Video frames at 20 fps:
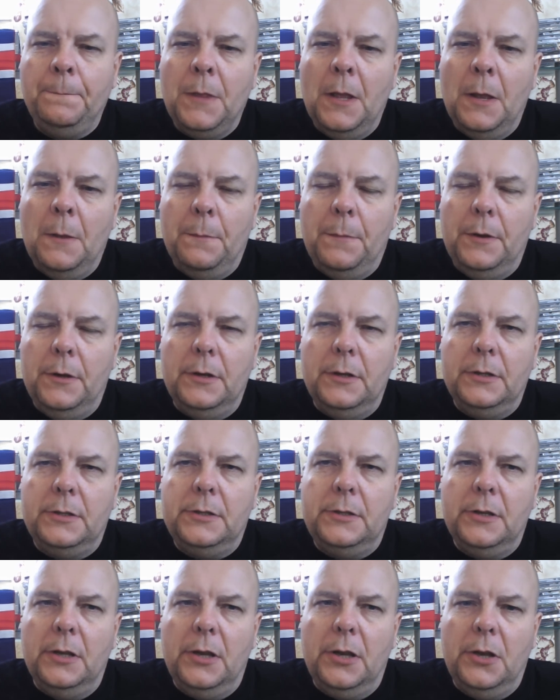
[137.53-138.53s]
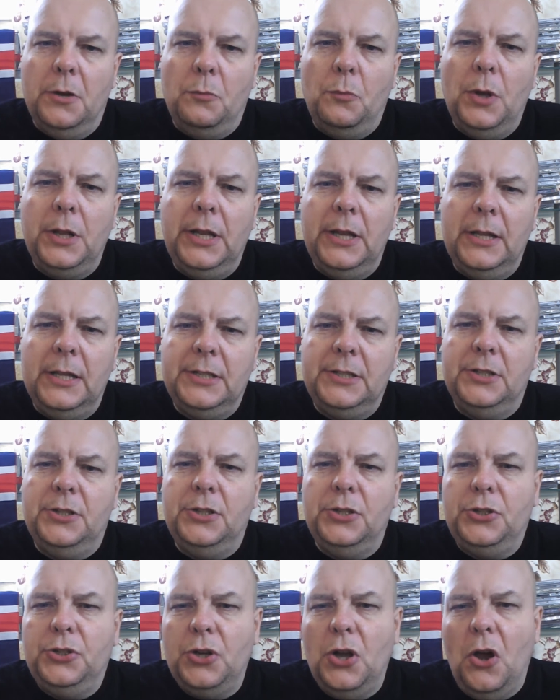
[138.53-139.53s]
But when you listen to
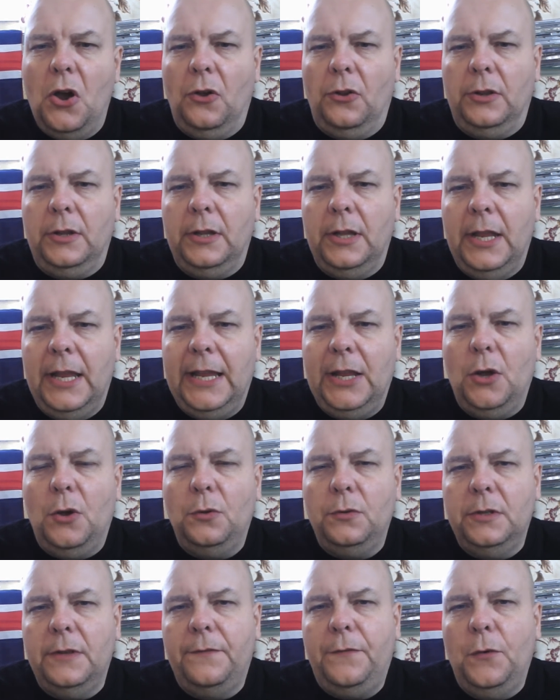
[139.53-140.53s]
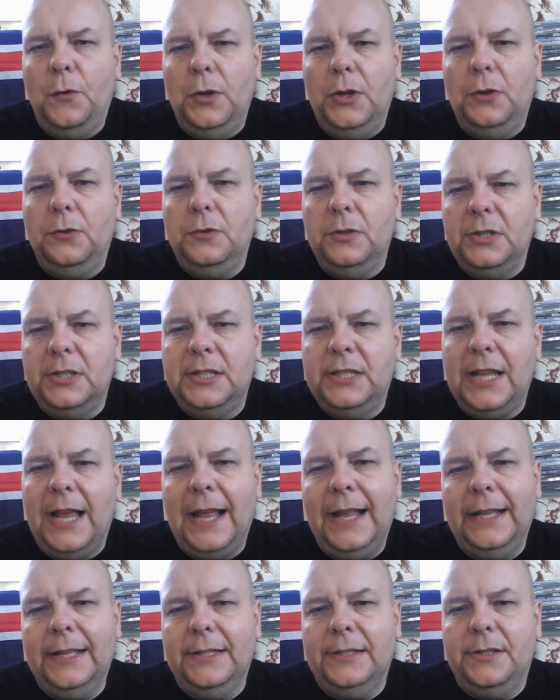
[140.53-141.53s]
John, he fully
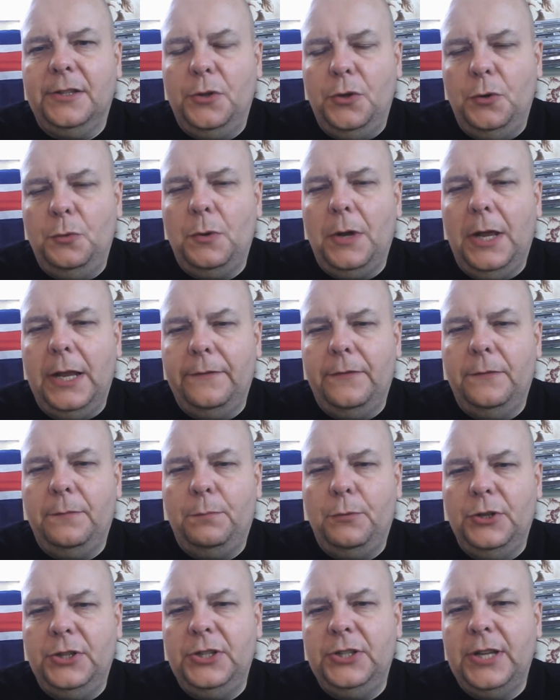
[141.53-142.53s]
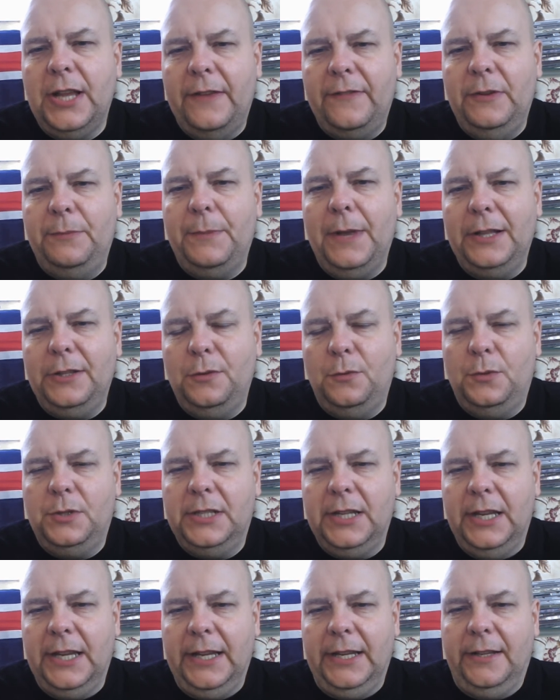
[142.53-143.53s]
understands the new wave of British heavy metal
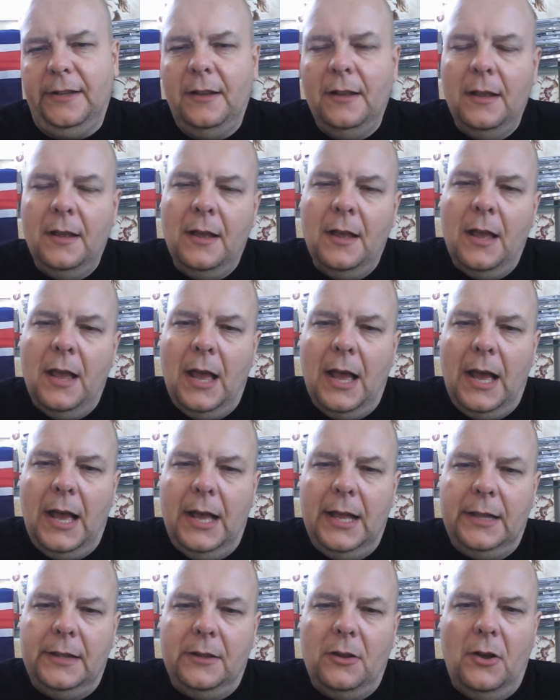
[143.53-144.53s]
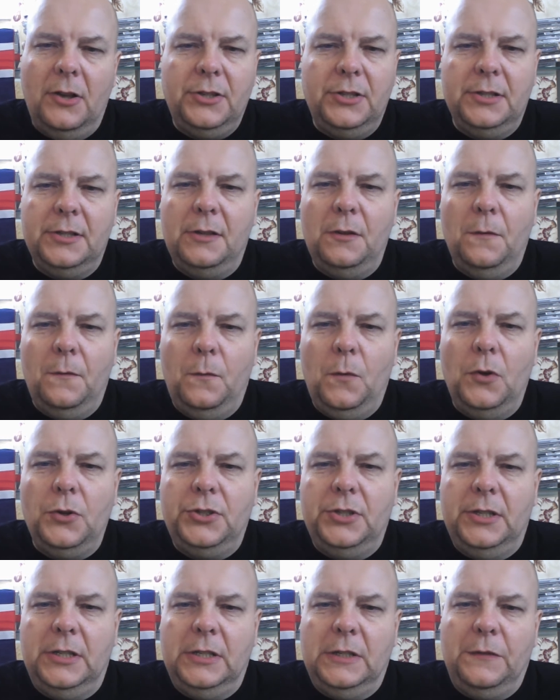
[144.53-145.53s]
scene. And I just love
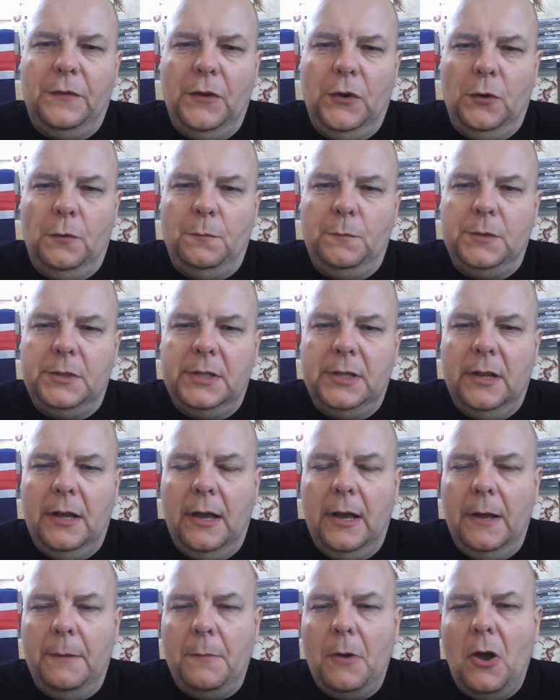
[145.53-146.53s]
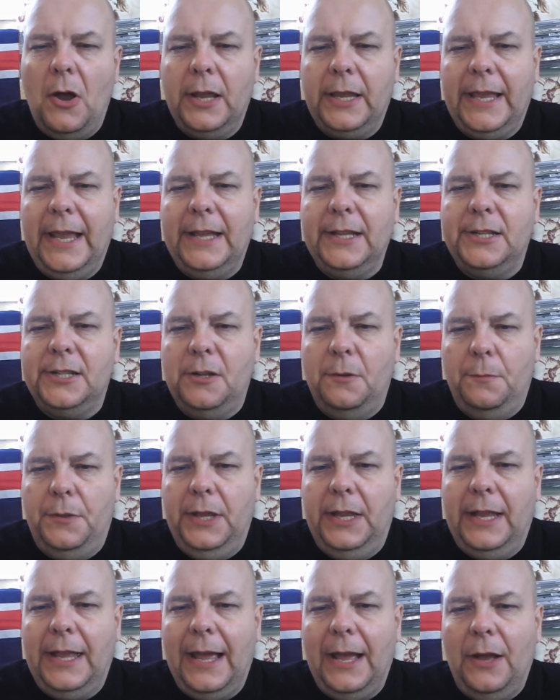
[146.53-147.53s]
watching his films. I get
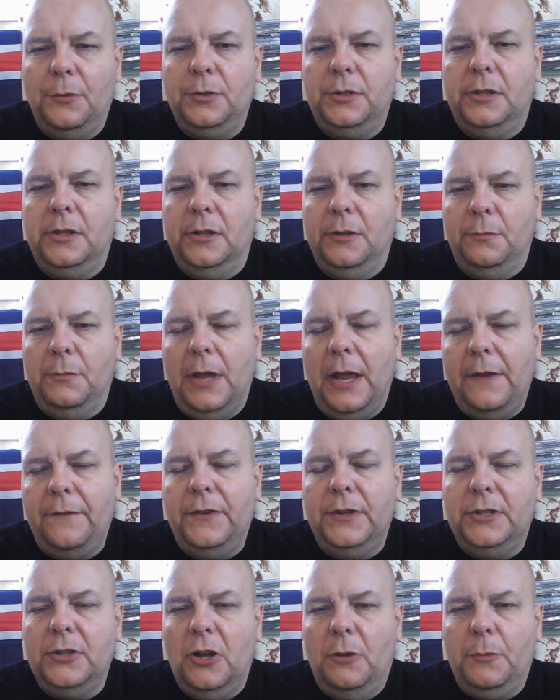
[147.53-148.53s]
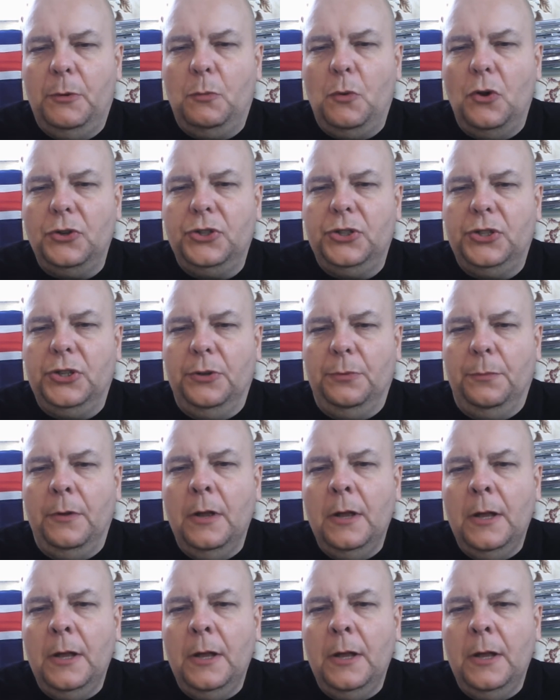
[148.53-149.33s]
something out of them every time I watch them.